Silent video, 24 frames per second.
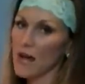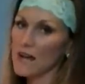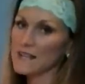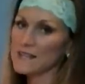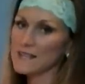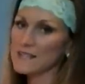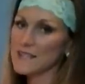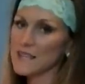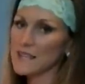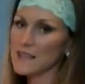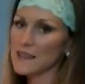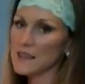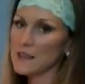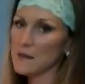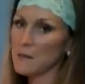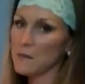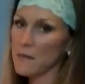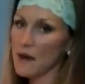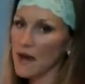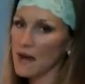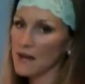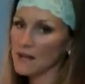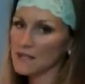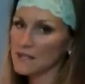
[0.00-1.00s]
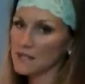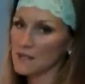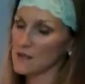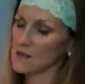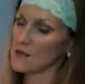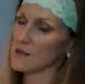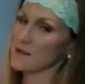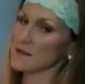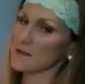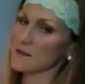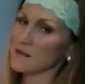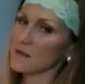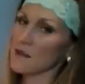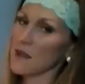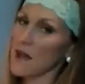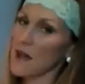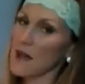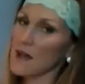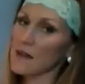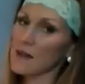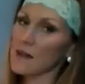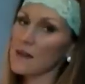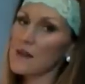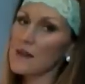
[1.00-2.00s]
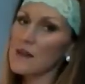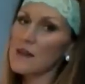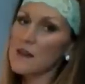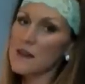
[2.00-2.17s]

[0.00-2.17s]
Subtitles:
I send them back to this leg